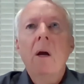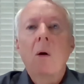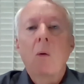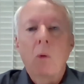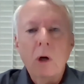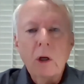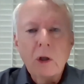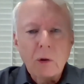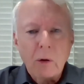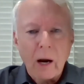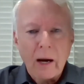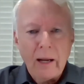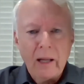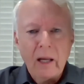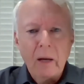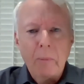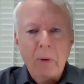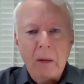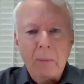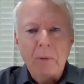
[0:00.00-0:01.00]
we're trying to
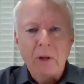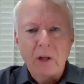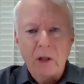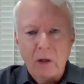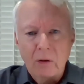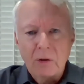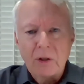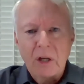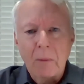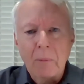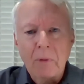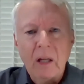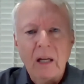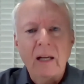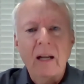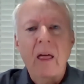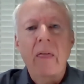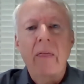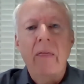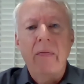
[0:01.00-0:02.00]
get people to do something
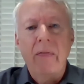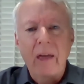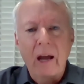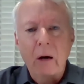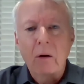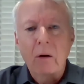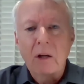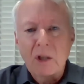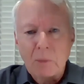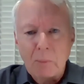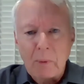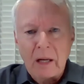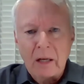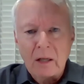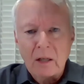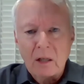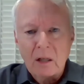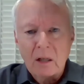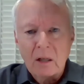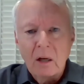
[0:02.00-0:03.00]
at their
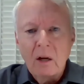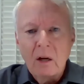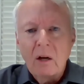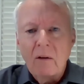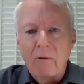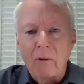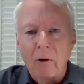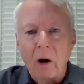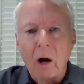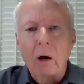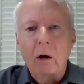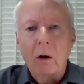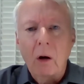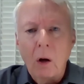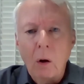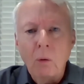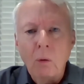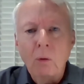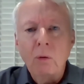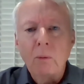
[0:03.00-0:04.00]
expense for our
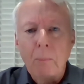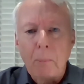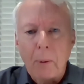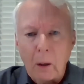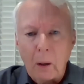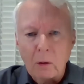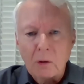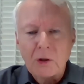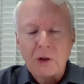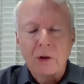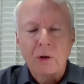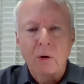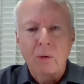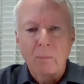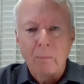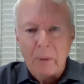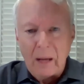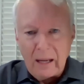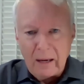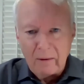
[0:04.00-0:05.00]
own personal
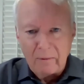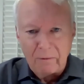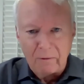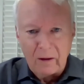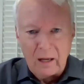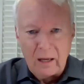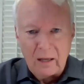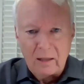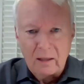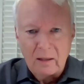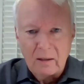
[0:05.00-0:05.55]
benefit.